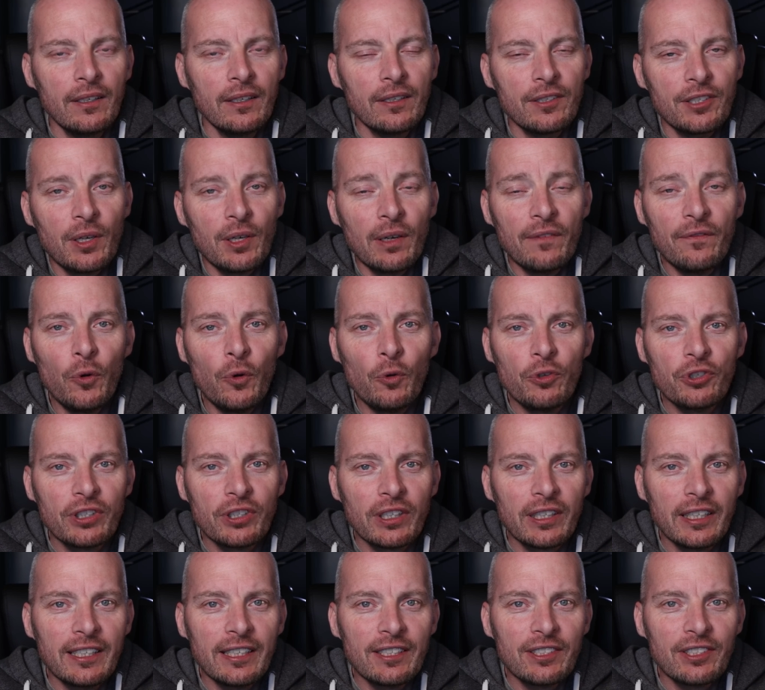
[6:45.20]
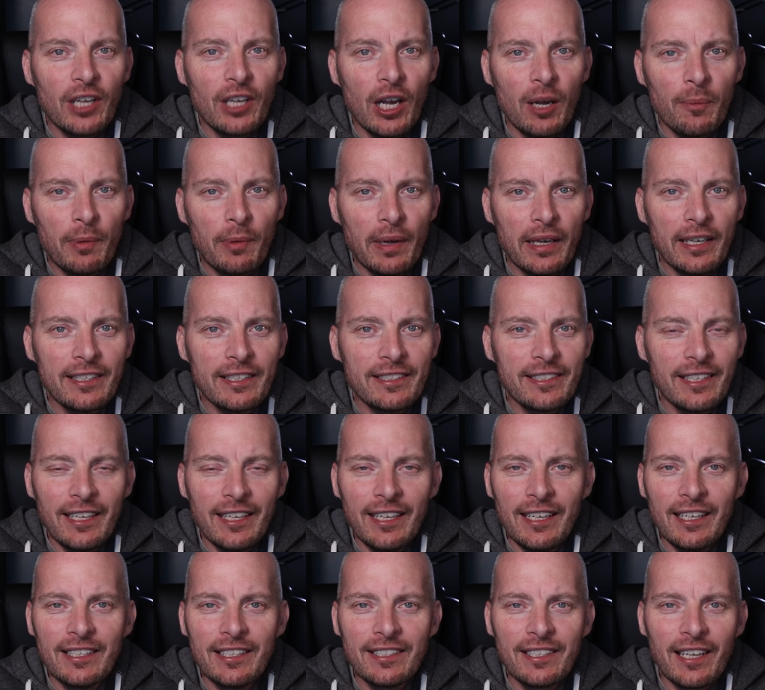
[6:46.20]
So unfortunately, Starbase
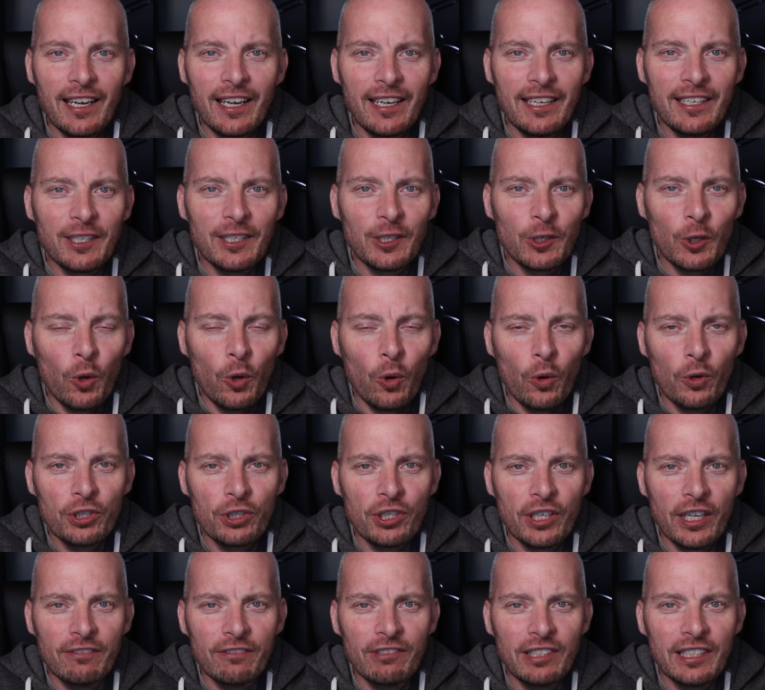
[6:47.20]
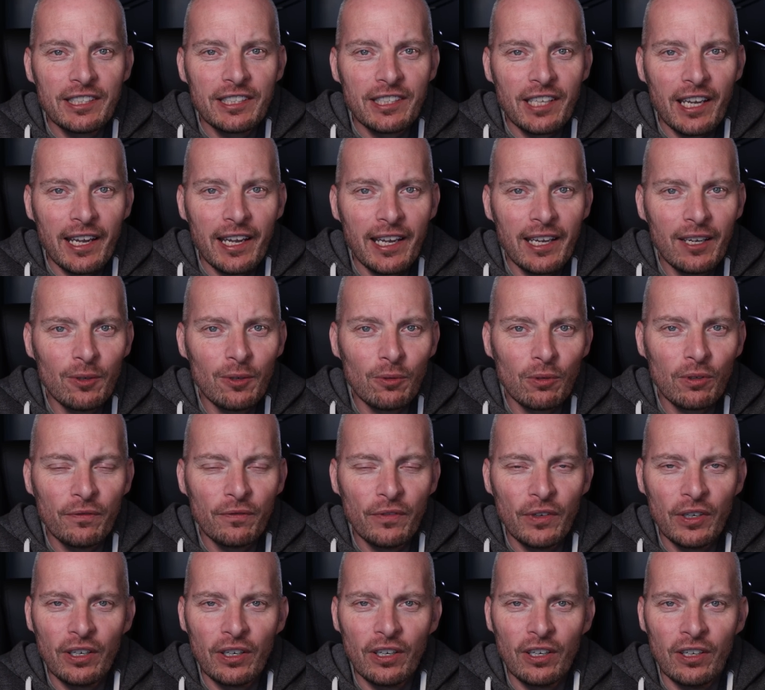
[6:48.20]
is a cautionary tale
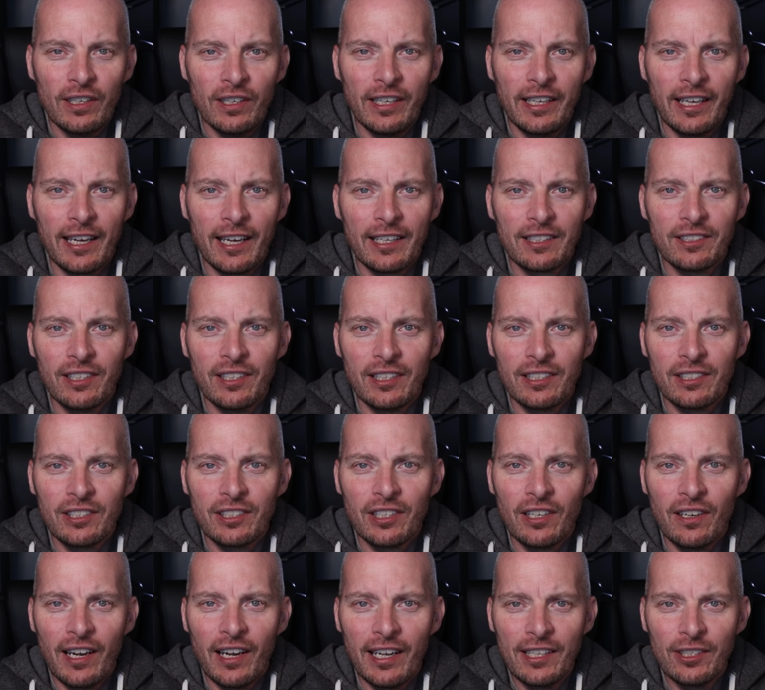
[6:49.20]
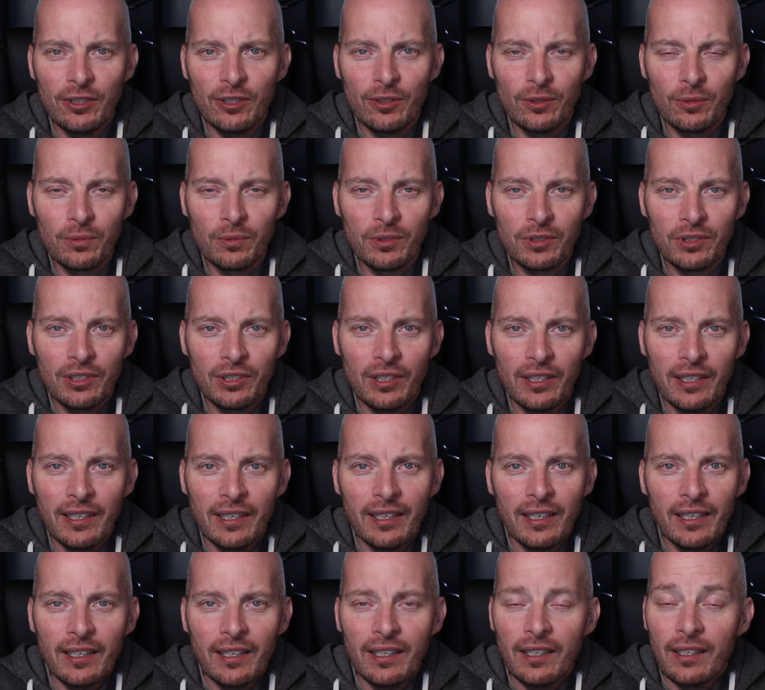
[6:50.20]
for early access titles.
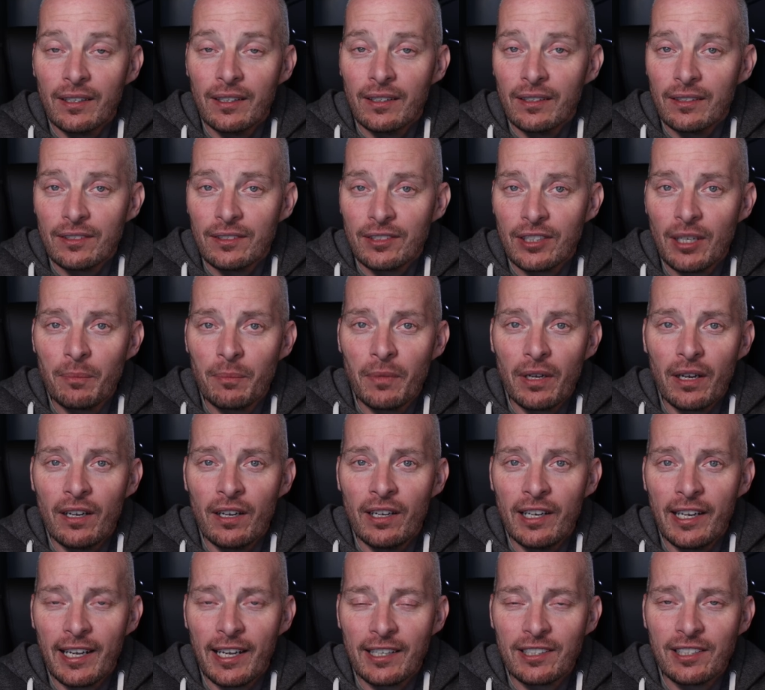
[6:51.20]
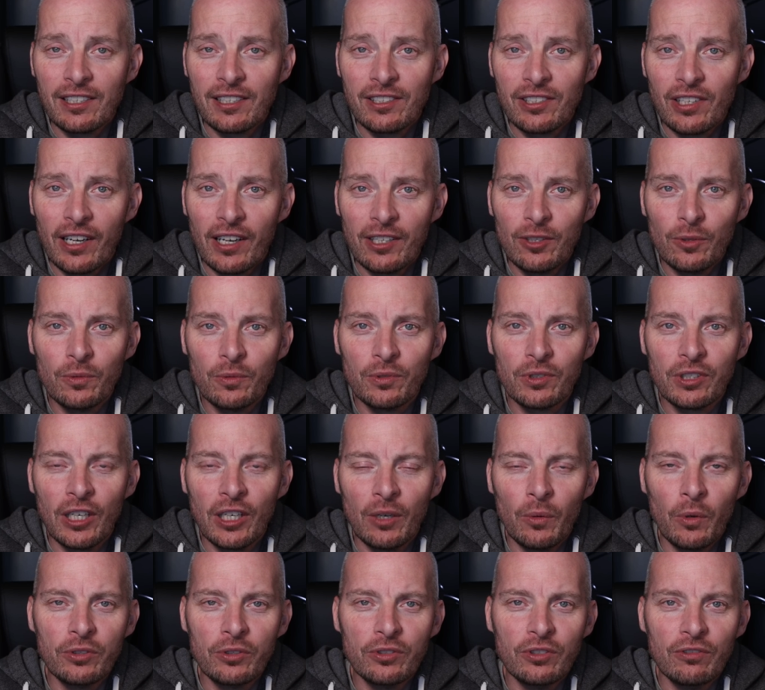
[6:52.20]
Some early access titles
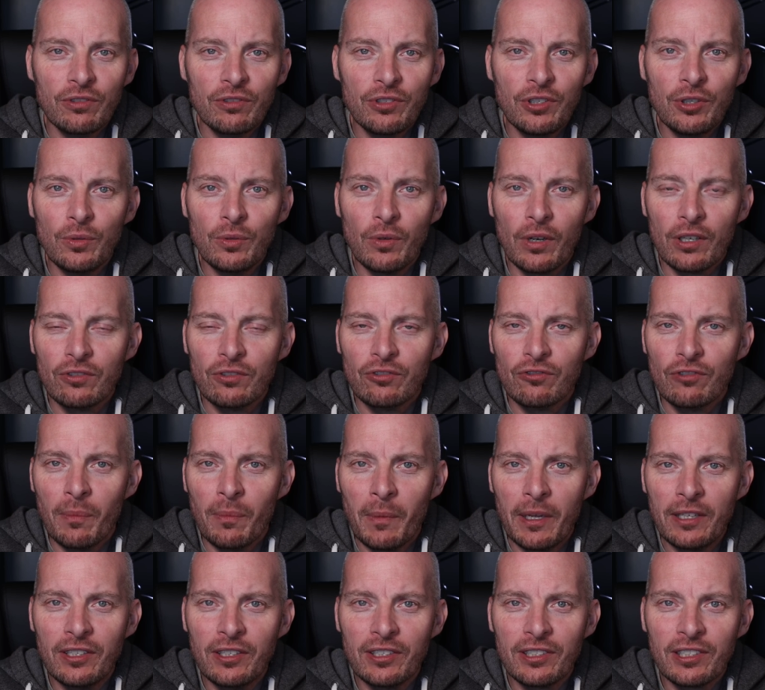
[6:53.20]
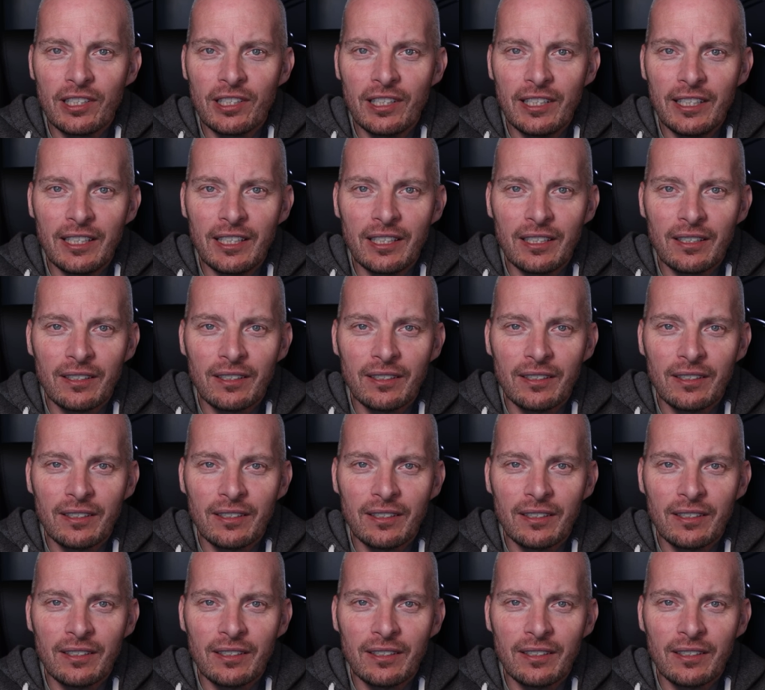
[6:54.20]
go on to do tremendously.